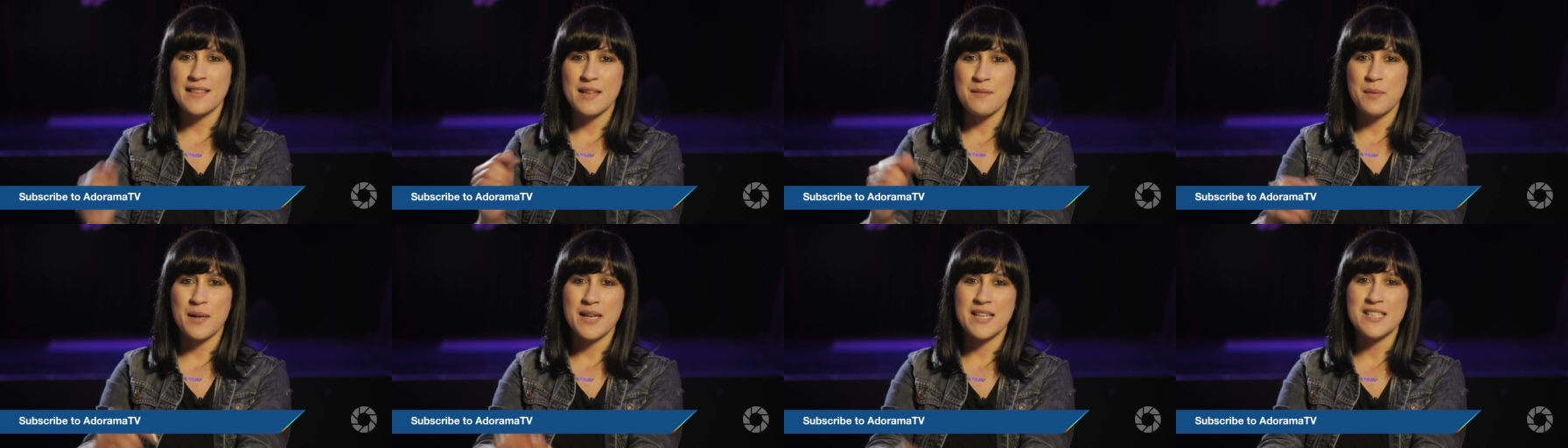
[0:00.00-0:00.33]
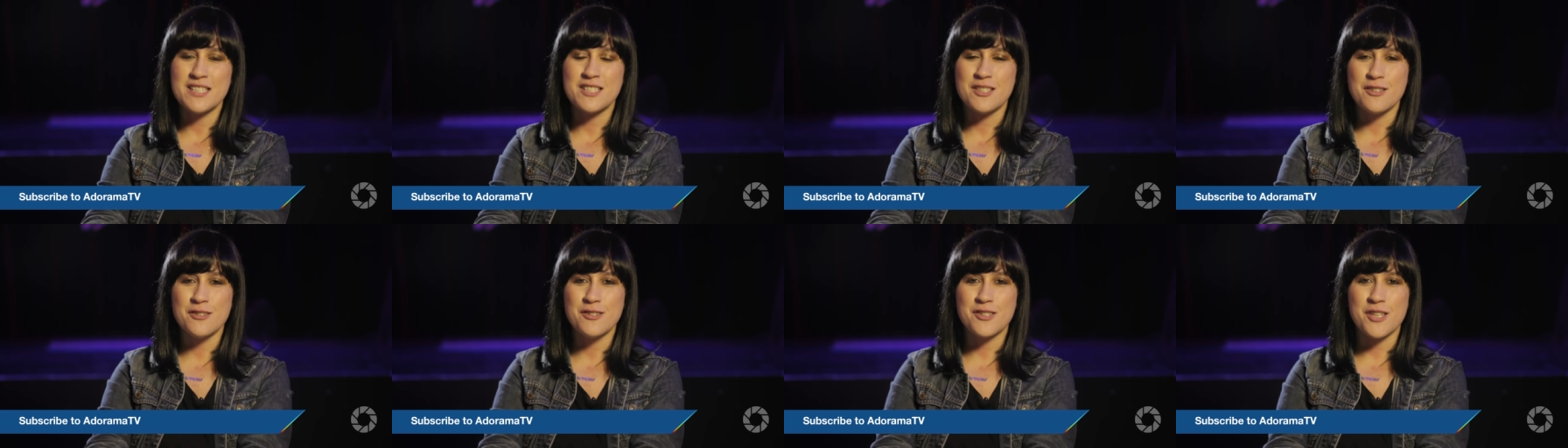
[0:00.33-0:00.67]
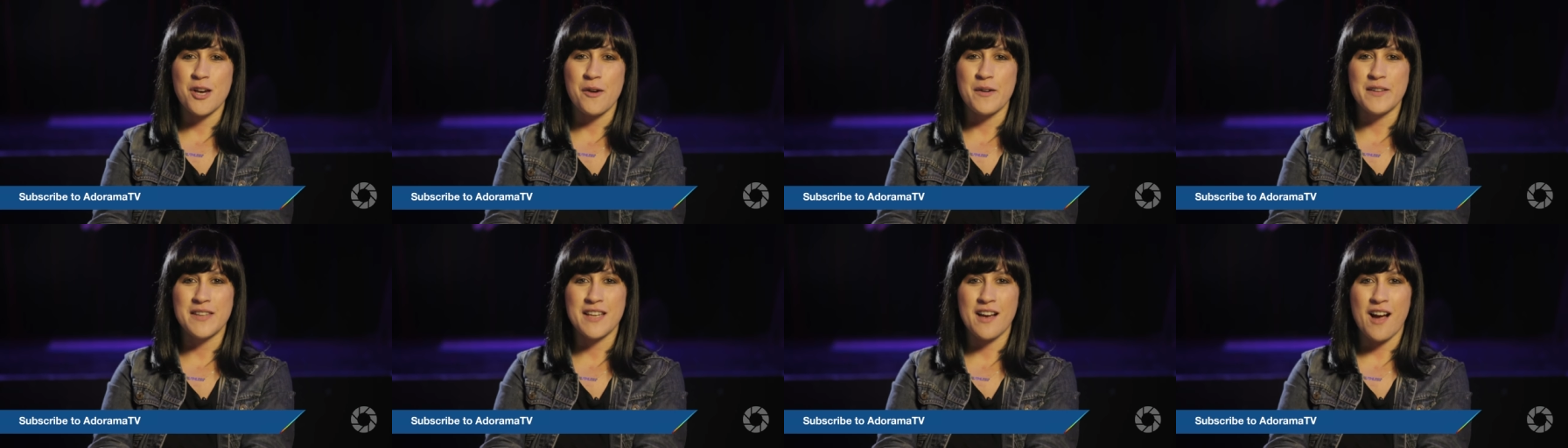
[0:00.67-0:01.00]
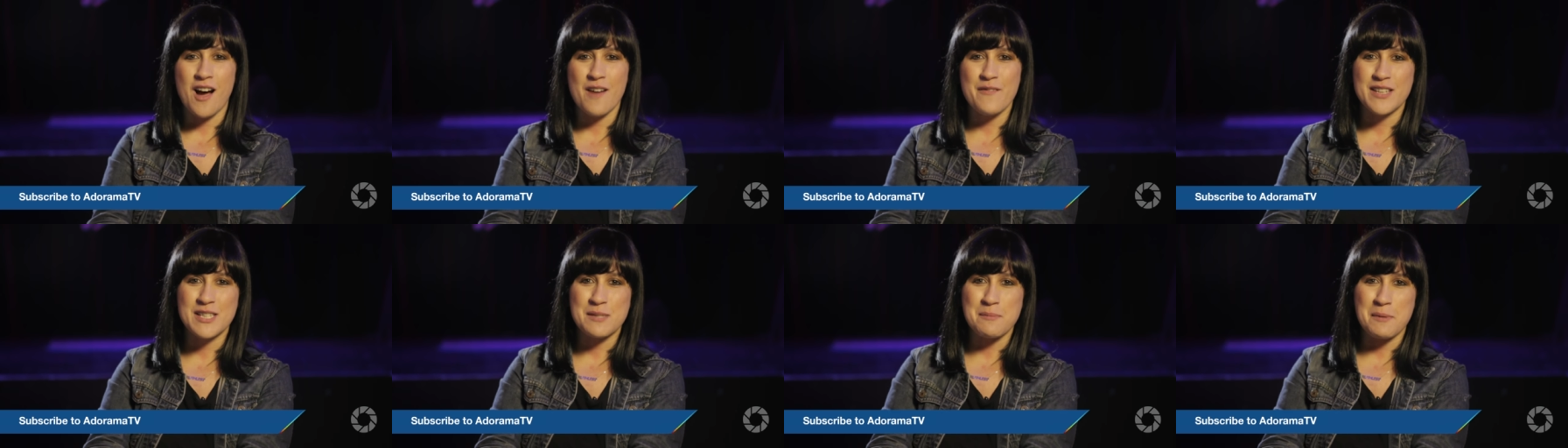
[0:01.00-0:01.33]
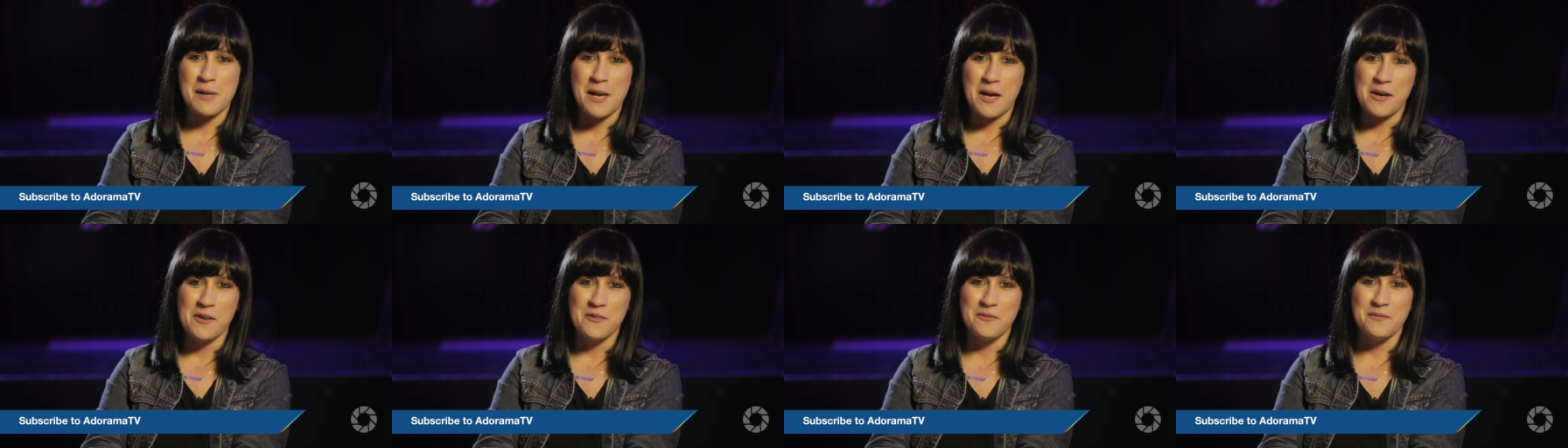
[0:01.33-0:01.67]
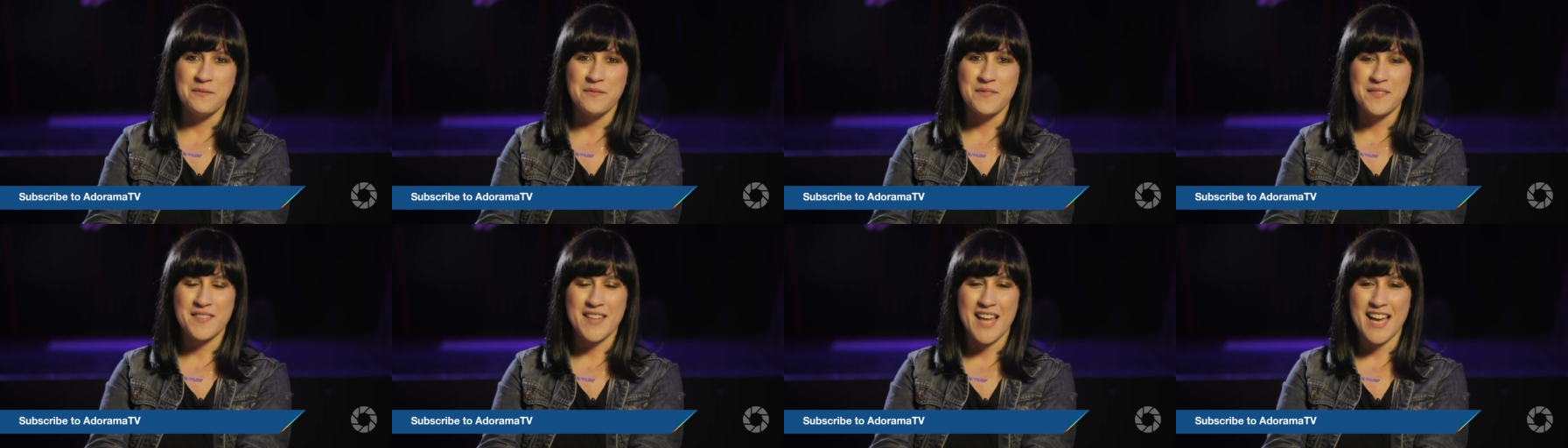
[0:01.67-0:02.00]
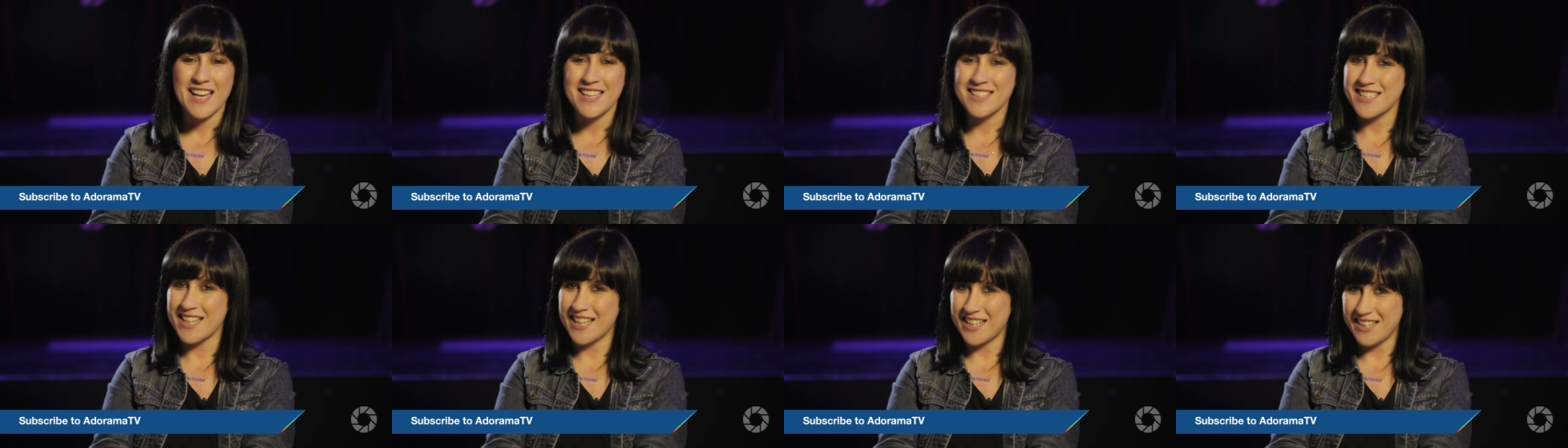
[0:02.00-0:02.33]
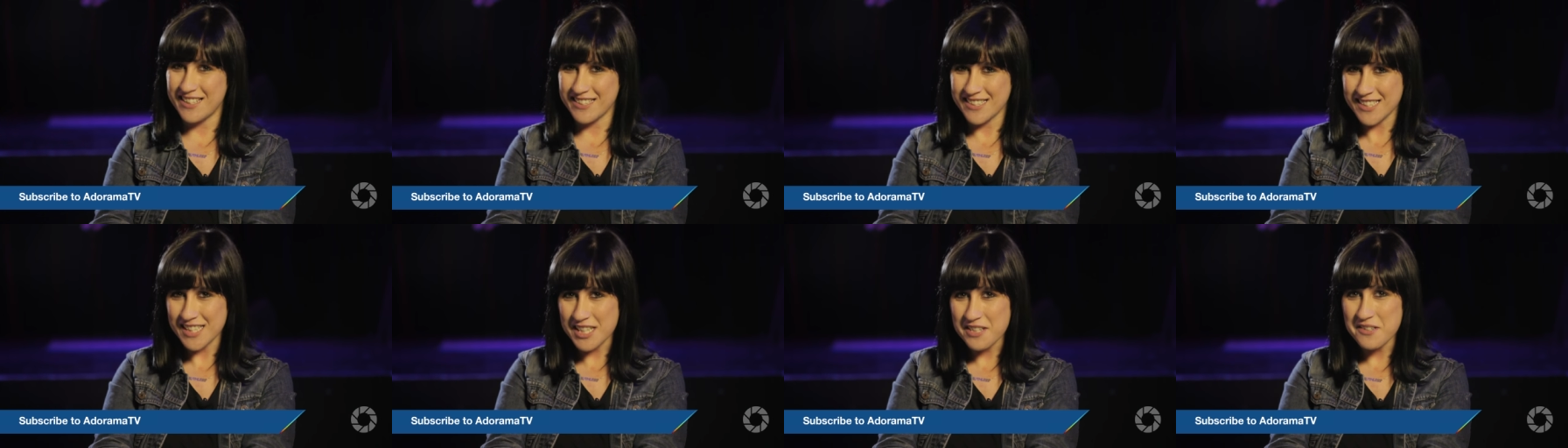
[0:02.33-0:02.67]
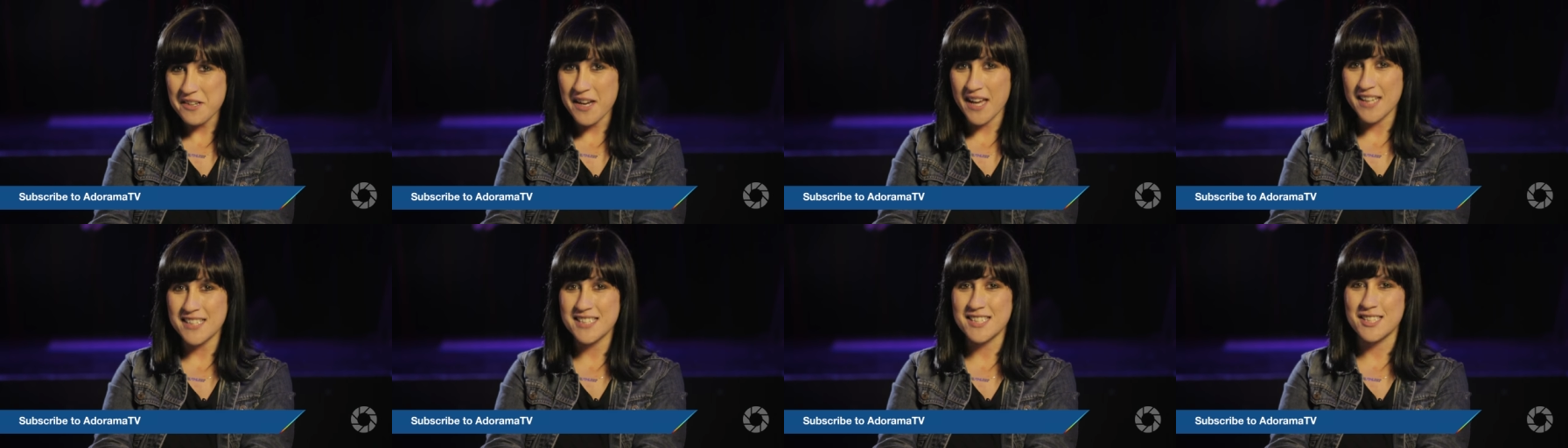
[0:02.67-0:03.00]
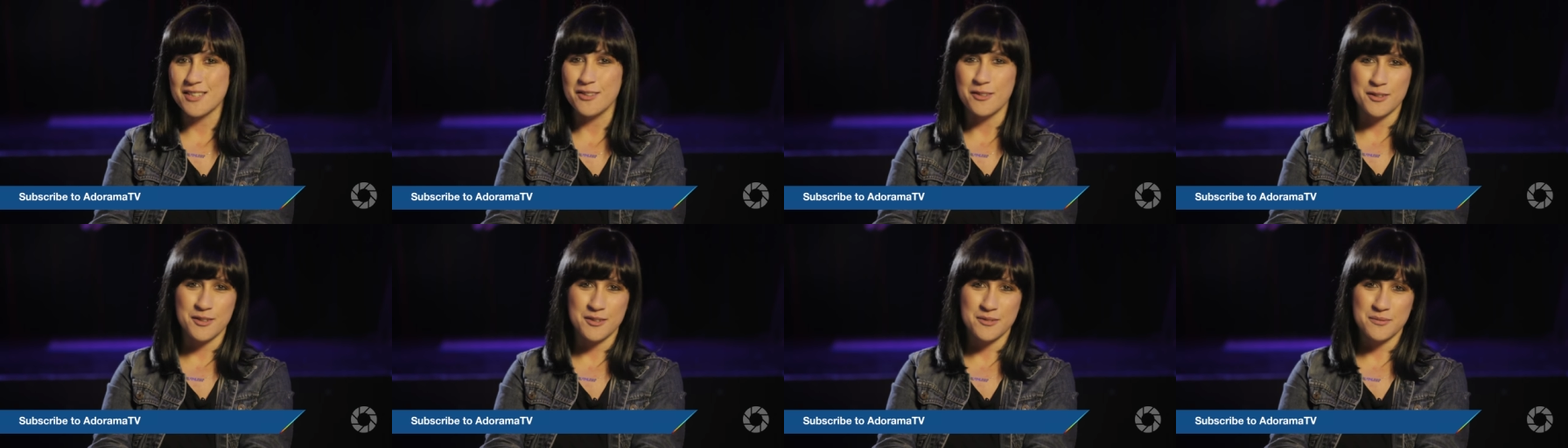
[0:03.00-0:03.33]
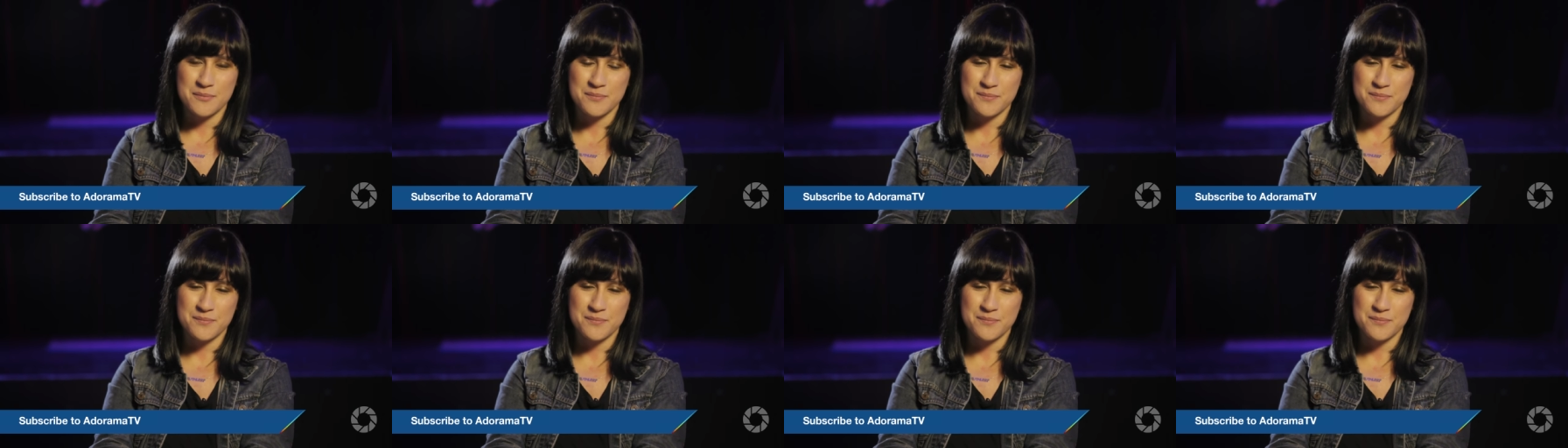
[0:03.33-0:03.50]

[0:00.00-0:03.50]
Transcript: then please do so in the comments below. Thanks, and I'll see you again soon.